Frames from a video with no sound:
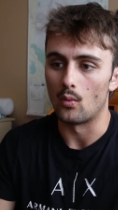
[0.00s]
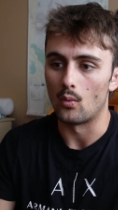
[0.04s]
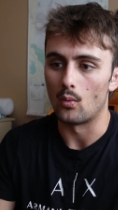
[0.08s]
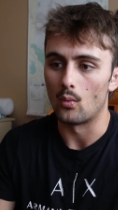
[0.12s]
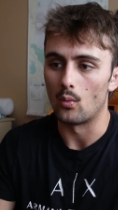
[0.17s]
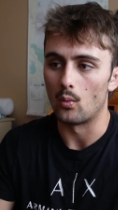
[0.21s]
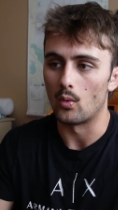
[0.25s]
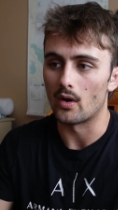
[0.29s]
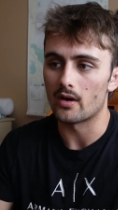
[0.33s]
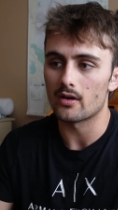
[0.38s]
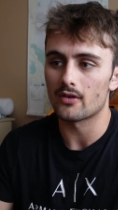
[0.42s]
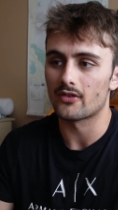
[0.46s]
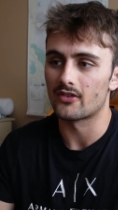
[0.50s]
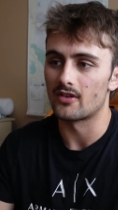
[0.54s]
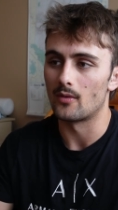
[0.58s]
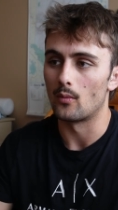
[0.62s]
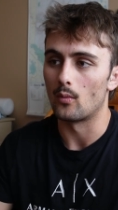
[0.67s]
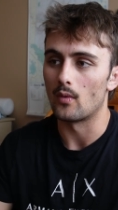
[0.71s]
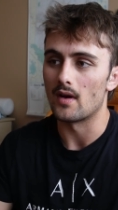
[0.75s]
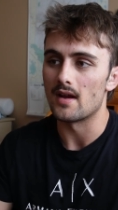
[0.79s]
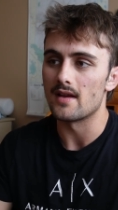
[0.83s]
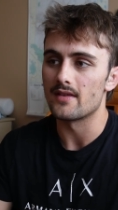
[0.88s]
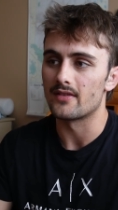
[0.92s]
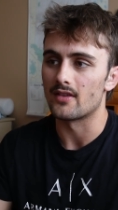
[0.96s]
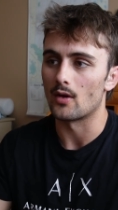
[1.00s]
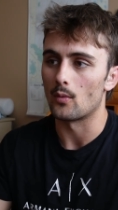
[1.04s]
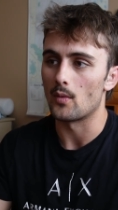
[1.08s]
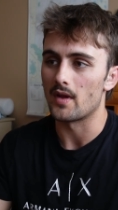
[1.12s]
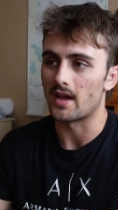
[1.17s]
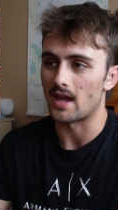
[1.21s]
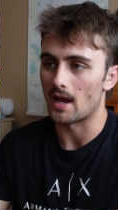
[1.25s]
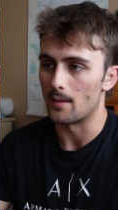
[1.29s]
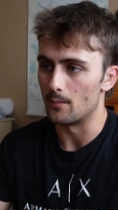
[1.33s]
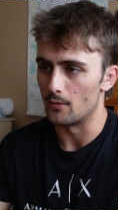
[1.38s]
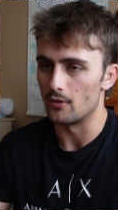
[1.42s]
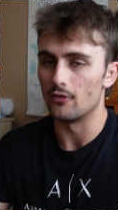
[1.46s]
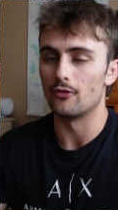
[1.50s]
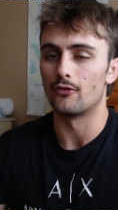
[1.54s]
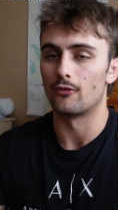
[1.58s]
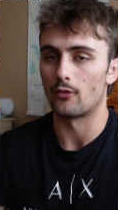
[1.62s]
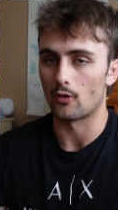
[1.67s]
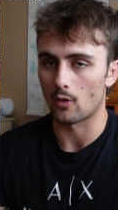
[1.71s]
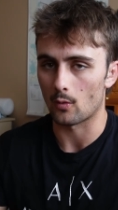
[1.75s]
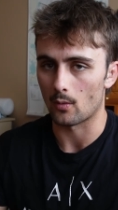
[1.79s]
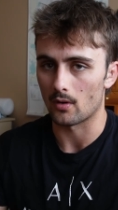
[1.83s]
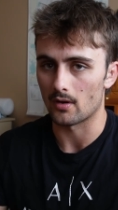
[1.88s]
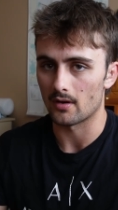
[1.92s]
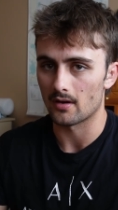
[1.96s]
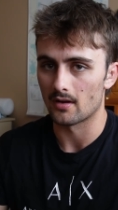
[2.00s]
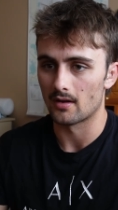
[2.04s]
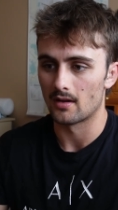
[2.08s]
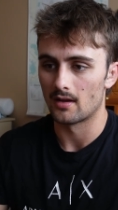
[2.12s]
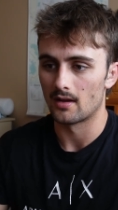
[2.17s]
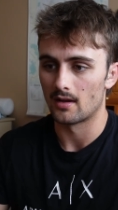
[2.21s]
What are some ways that we can move forward?